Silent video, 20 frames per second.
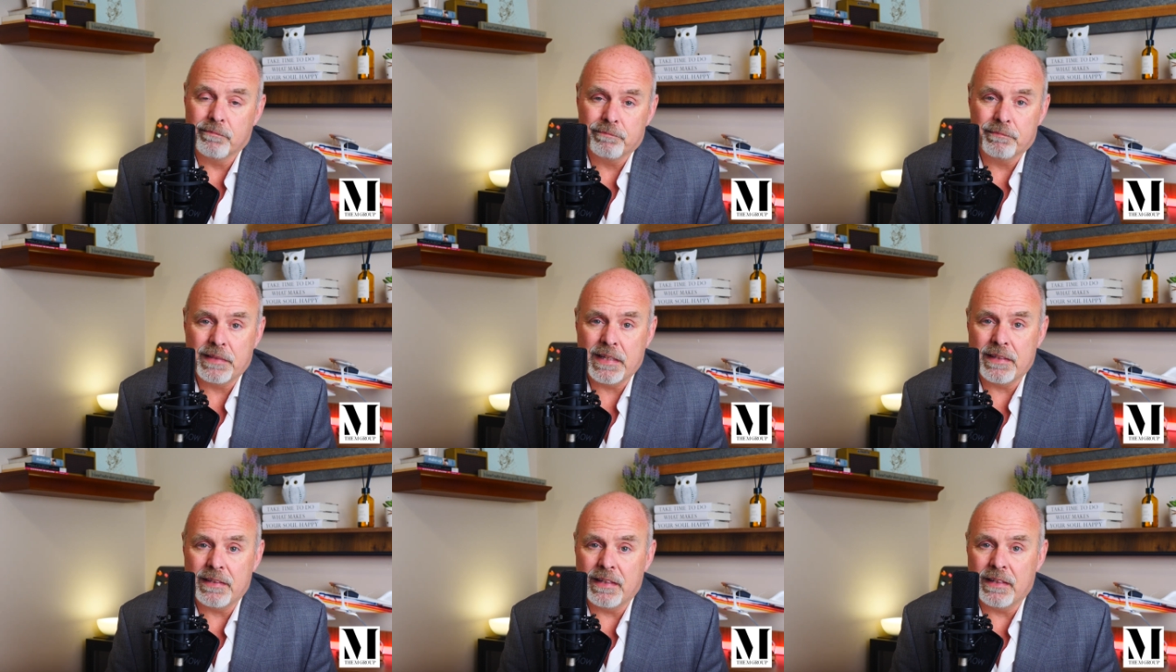
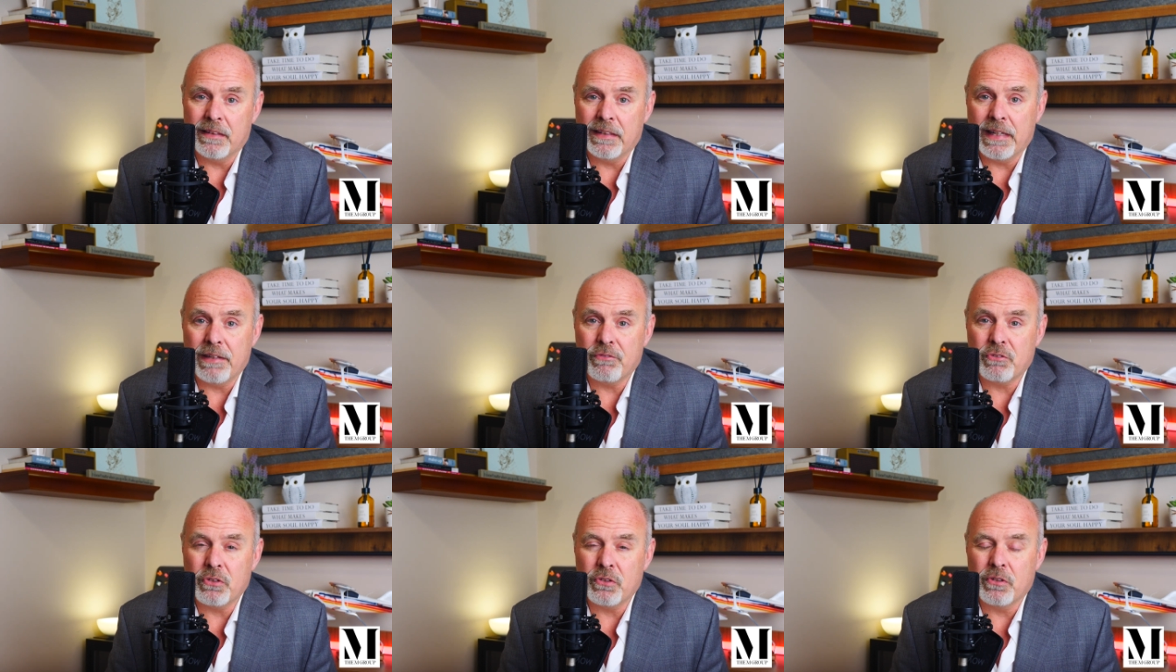that didn't
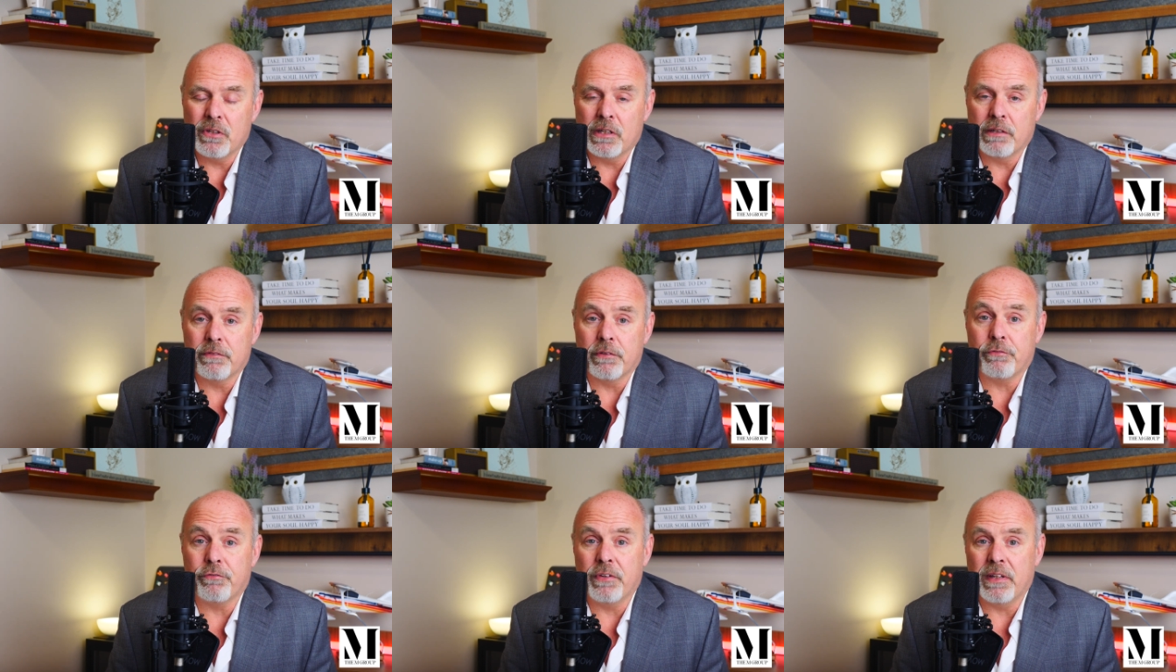leave too good
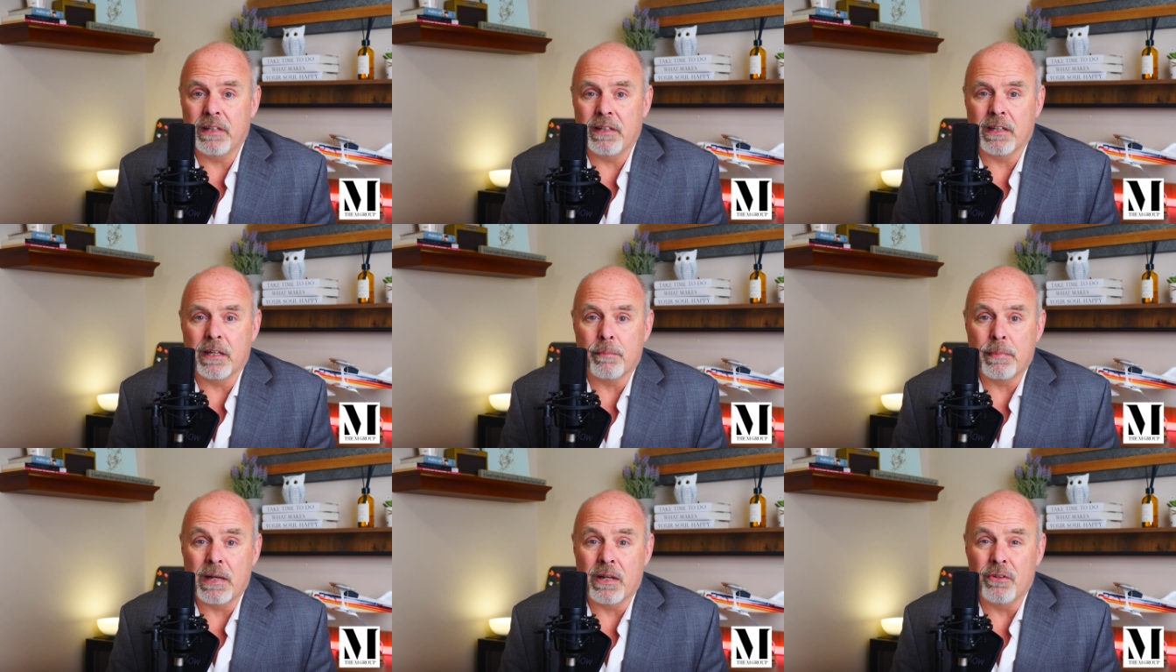of a
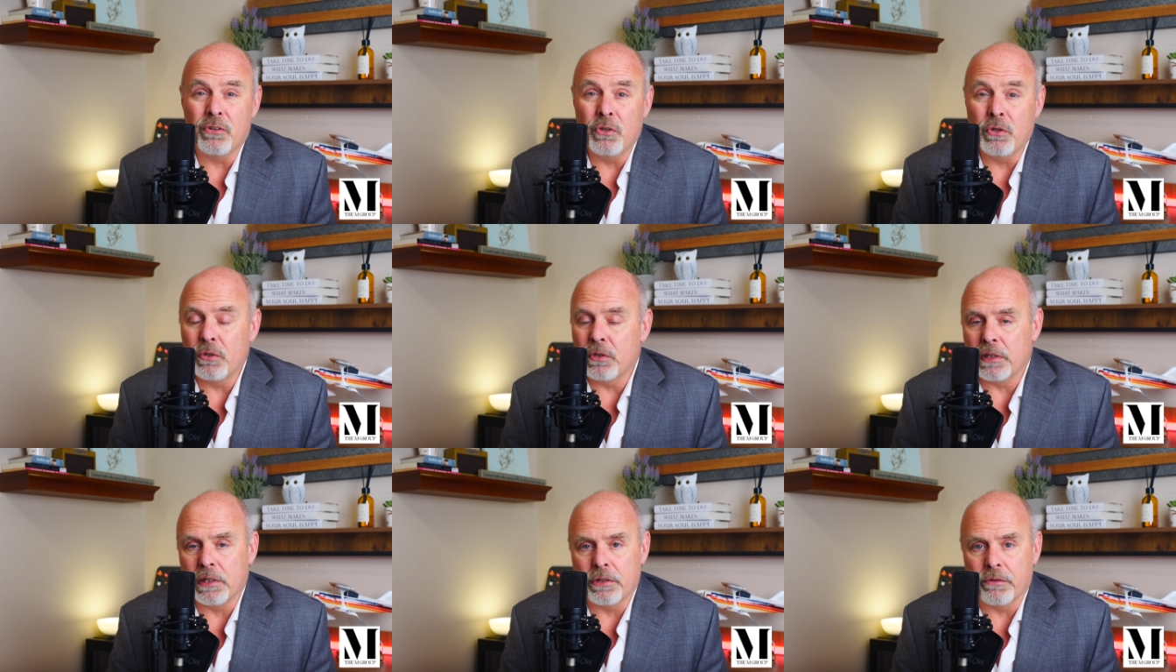feeling about
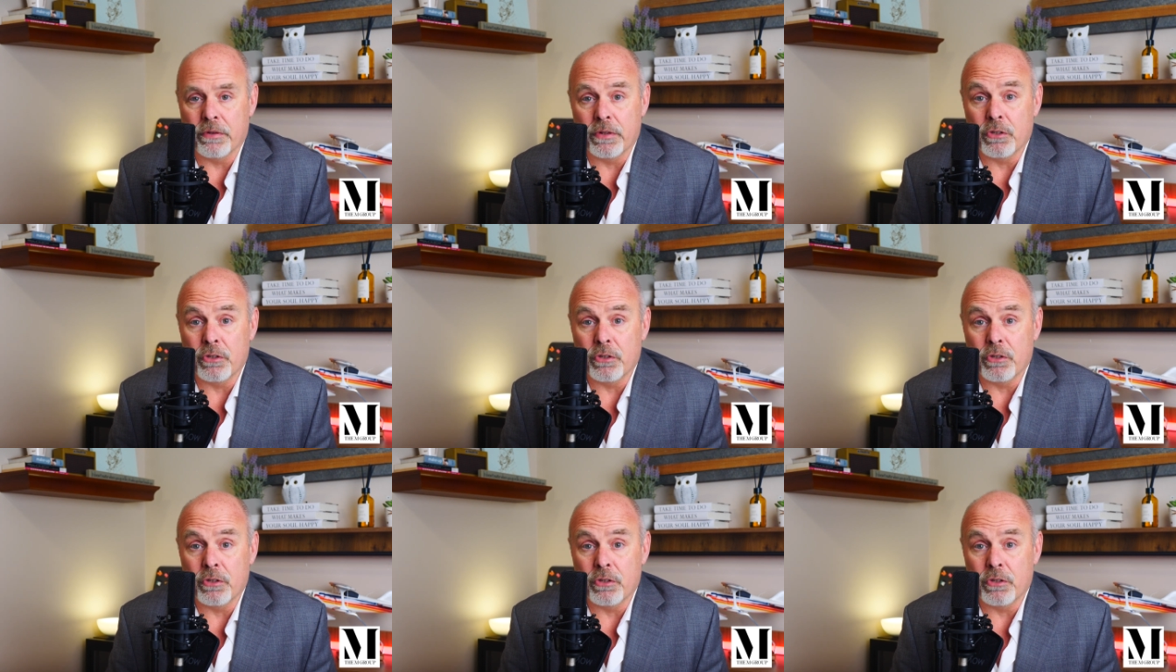nuclear